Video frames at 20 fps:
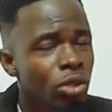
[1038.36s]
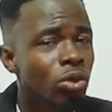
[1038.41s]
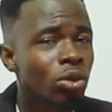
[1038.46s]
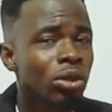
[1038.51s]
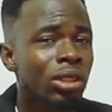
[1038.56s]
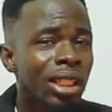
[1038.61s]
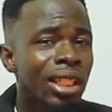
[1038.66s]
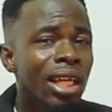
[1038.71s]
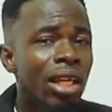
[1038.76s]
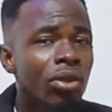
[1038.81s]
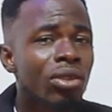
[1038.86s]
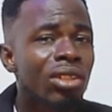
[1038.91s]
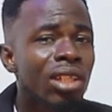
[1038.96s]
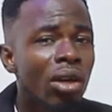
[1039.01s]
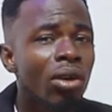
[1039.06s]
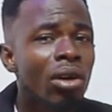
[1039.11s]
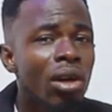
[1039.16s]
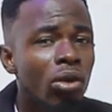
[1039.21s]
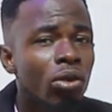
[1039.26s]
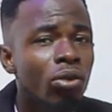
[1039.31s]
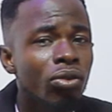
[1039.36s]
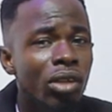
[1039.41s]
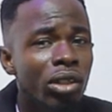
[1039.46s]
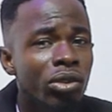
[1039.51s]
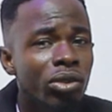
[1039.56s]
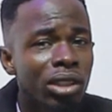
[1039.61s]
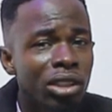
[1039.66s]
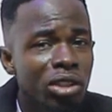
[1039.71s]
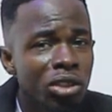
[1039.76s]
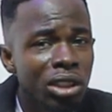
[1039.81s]
so Nana Addo Dankwa
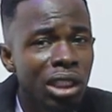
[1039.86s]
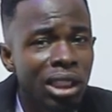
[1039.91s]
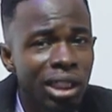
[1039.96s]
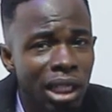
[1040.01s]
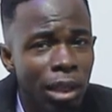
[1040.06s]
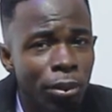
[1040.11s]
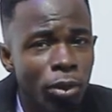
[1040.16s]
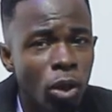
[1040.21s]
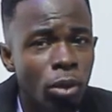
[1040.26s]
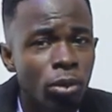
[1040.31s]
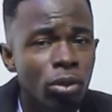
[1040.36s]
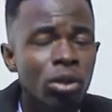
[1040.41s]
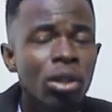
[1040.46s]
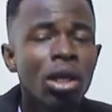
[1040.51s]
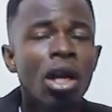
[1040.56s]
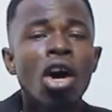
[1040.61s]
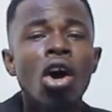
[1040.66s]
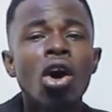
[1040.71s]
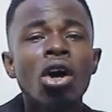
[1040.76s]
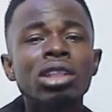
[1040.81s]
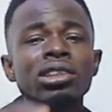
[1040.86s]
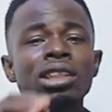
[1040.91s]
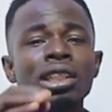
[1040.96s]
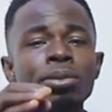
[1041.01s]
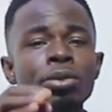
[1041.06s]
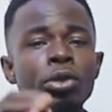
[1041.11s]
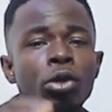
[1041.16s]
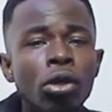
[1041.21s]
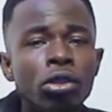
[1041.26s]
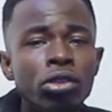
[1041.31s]
Akufo-Addo, you need your mama, all
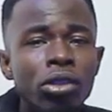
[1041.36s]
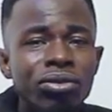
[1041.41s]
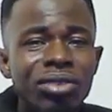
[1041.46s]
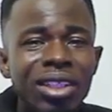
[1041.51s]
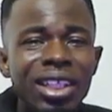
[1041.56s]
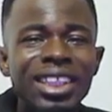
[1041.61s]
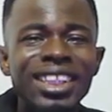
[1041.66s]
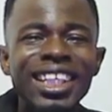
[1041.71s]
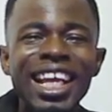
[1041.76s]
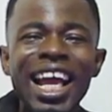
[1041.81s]
just because of say,